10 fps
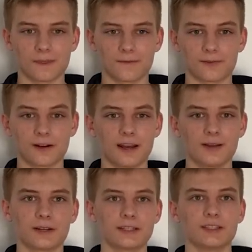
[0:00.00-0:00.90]
for
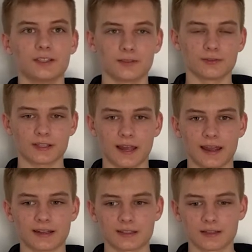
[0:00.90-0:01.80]
anybody to use,
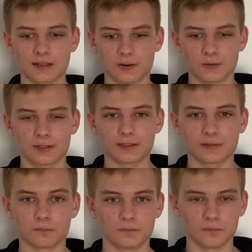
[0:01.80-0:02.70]
and really
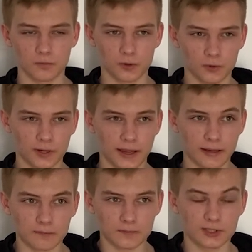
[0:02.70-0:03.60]

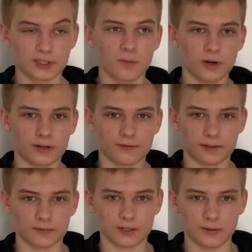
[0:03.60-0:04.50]
create somewhat of a
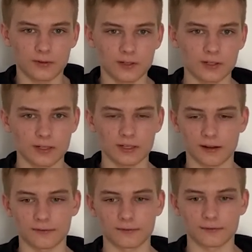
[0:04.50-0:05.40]
community
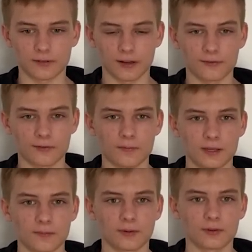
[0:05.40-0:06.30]
of a few
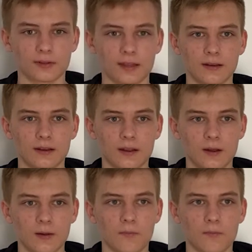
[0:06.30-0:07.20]
people that
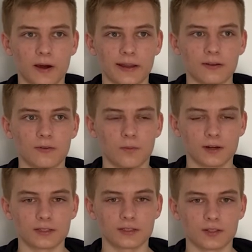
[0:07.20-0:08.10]
might
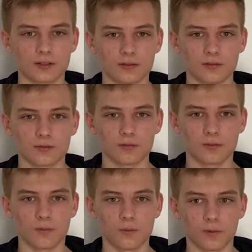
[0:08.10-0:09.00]
want to
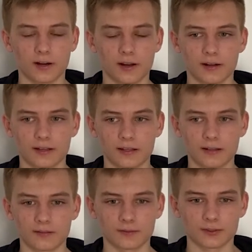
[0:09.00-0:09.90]
work on it,
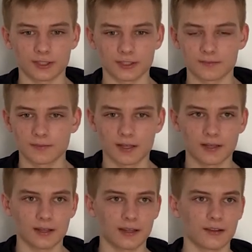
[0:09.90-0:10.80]

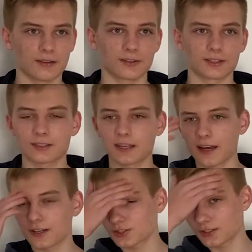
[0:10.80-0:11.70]
either just
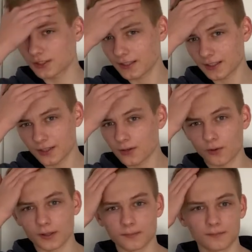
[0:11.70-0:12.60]
casually
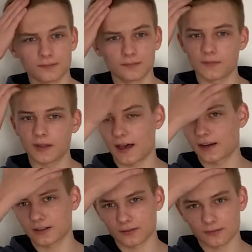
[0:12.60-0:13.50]
or
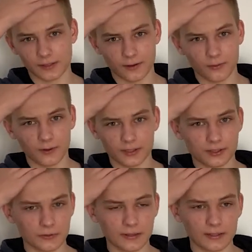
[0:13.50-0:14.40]
adding like one or
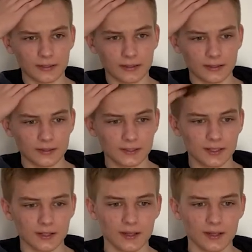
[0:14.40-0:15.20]
two things.